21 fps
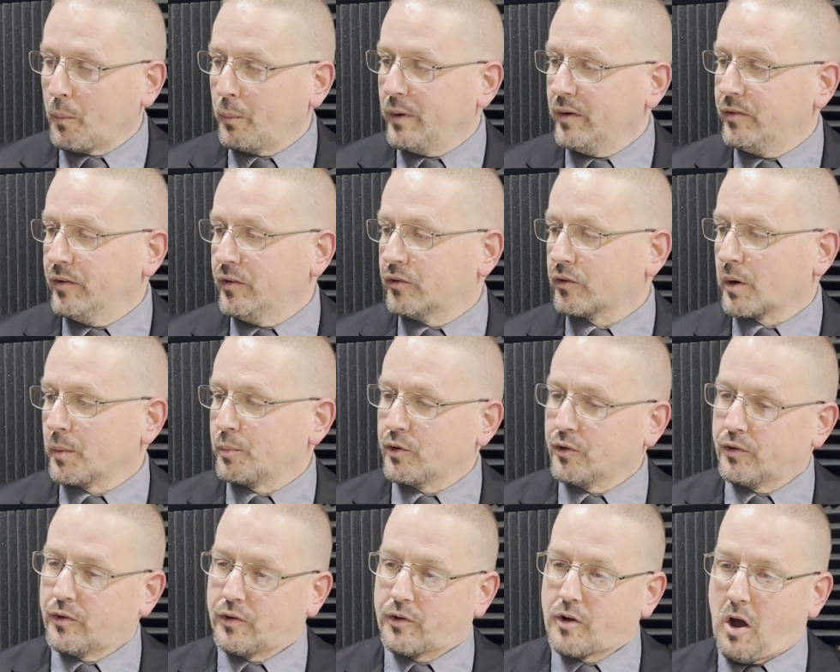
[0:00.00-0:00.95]
We see scriptures
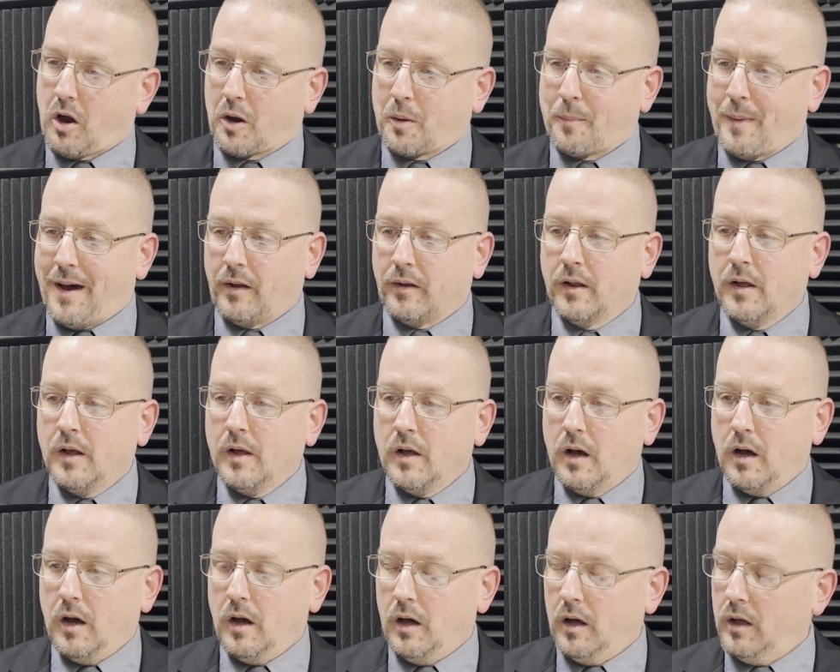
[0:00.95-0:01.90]
that talk about
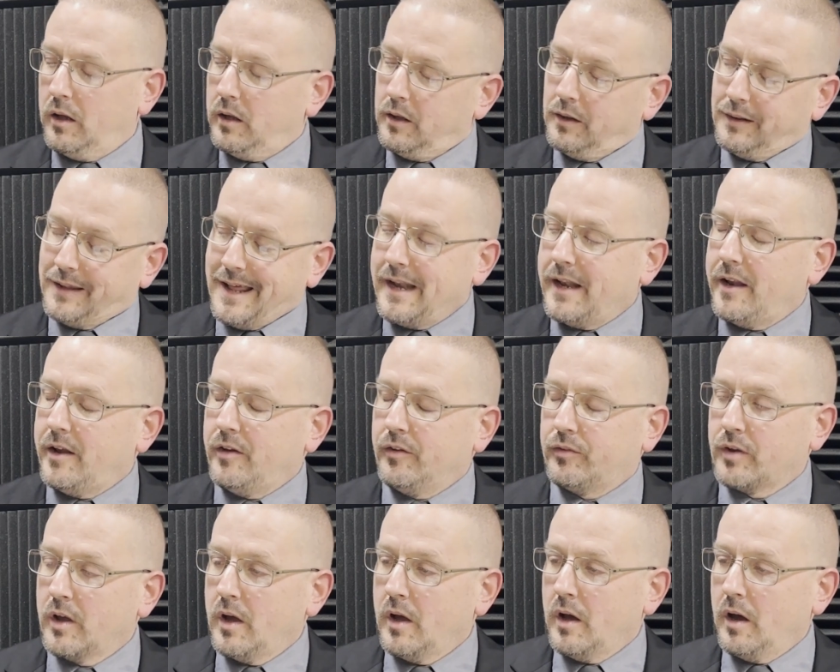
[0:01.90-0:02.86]
uh,
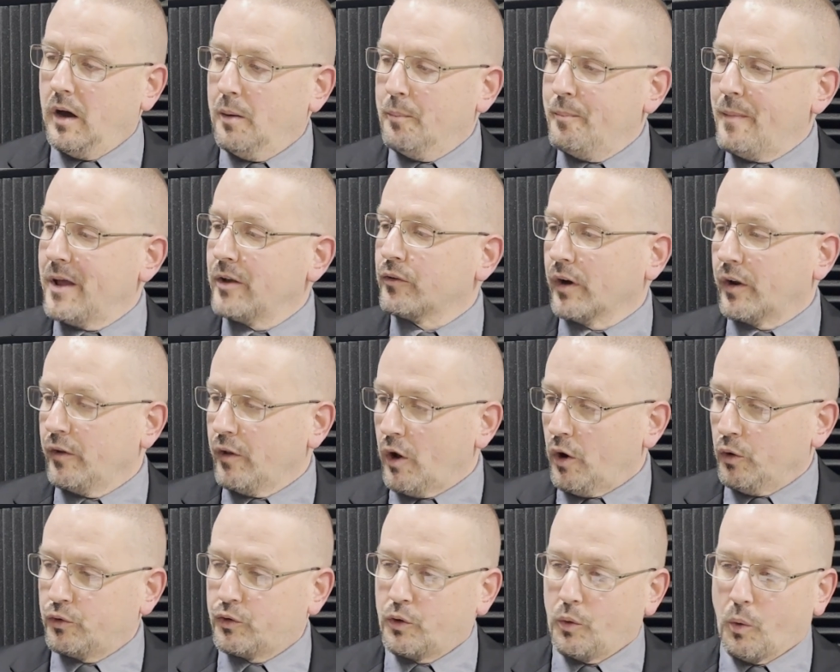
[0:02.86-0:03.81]
ladies uh, mentoring
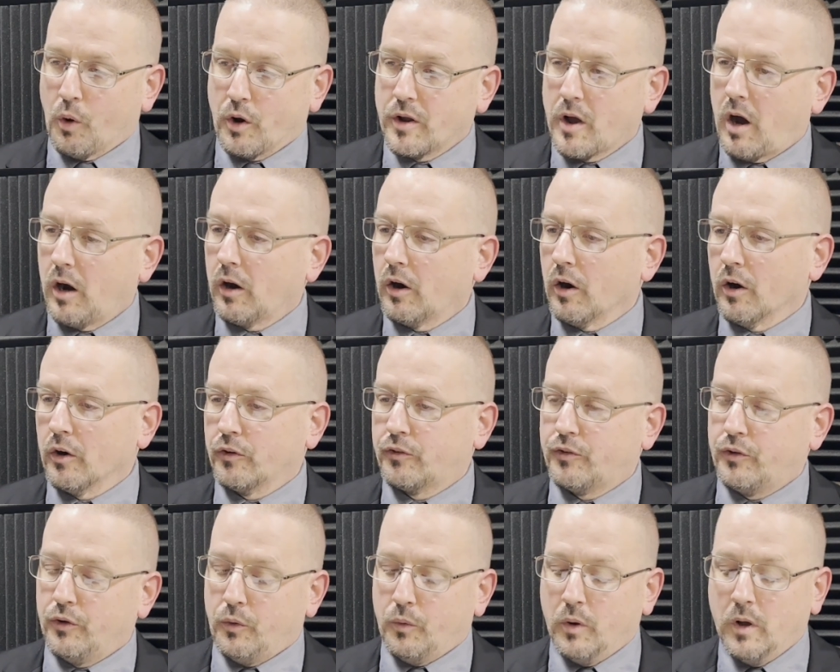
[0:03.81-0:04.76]
those who are younger
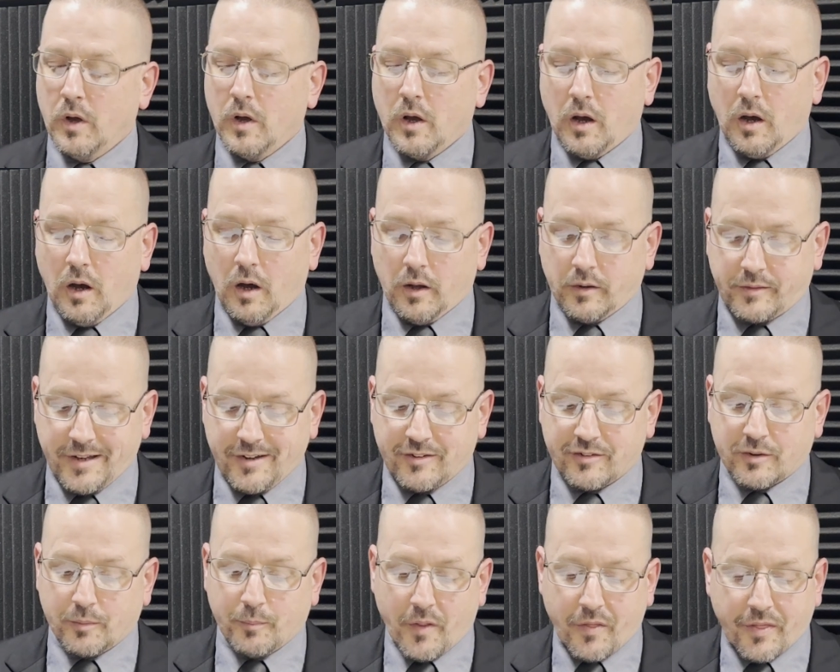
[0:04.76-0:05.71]
to uh, teach
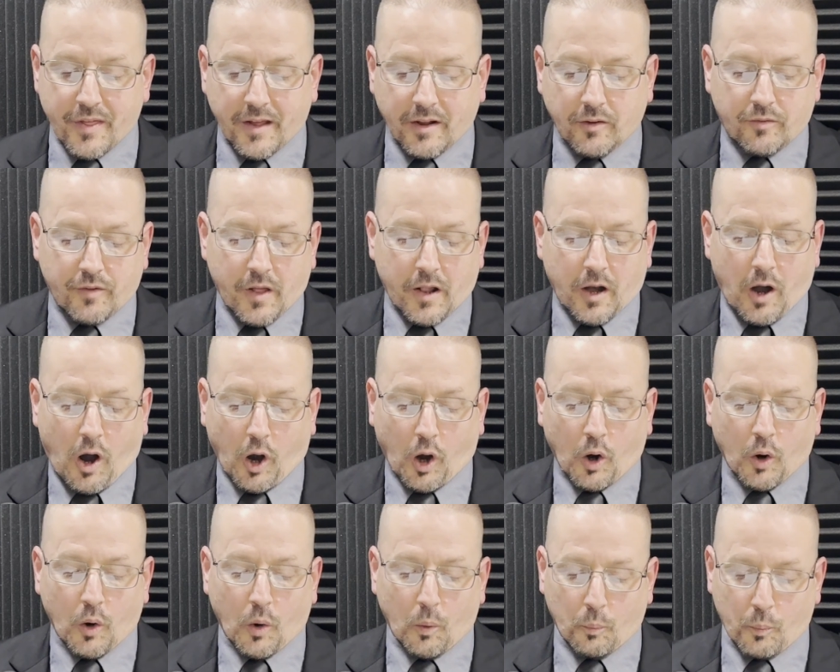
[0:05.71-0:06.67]
them the things that
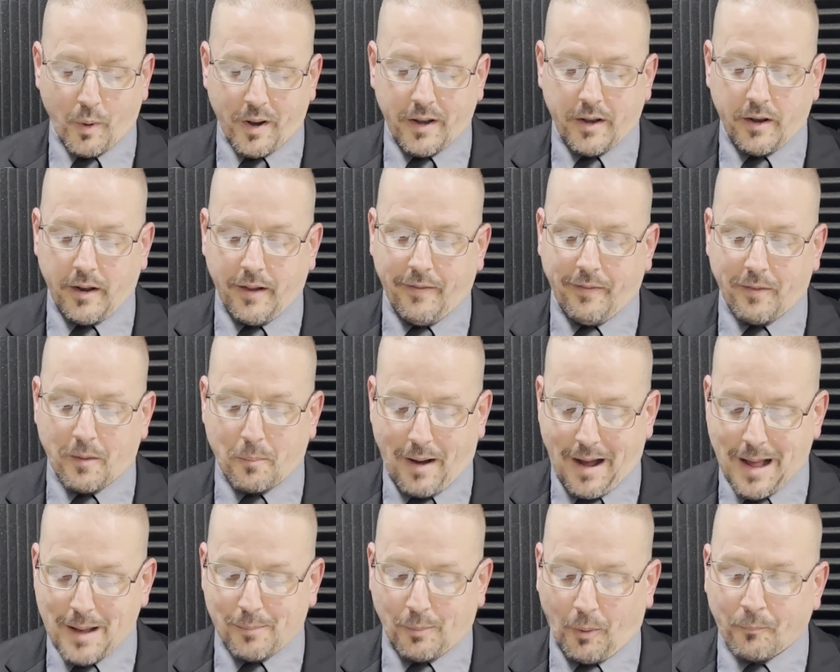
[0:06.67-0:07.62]
are written in the
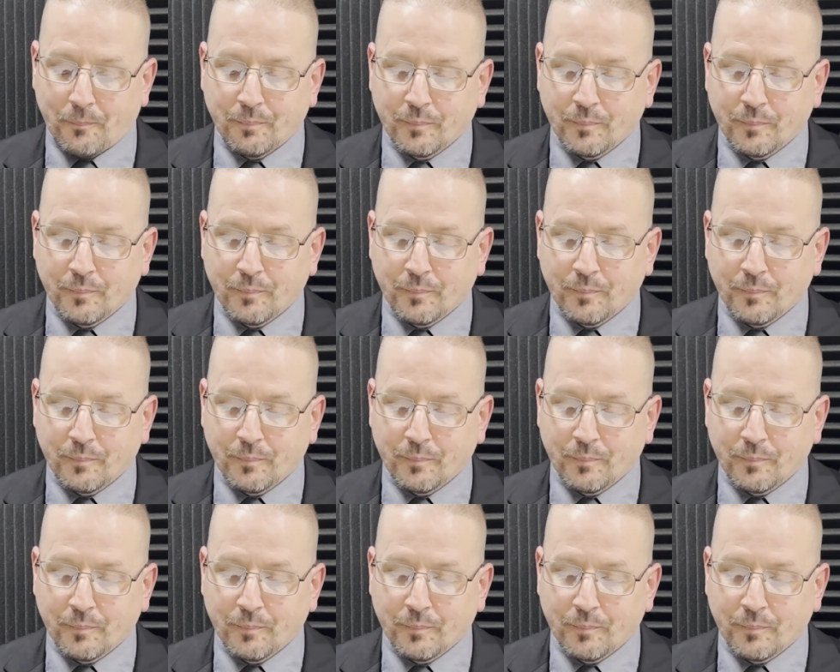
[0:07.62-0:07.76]
Bible.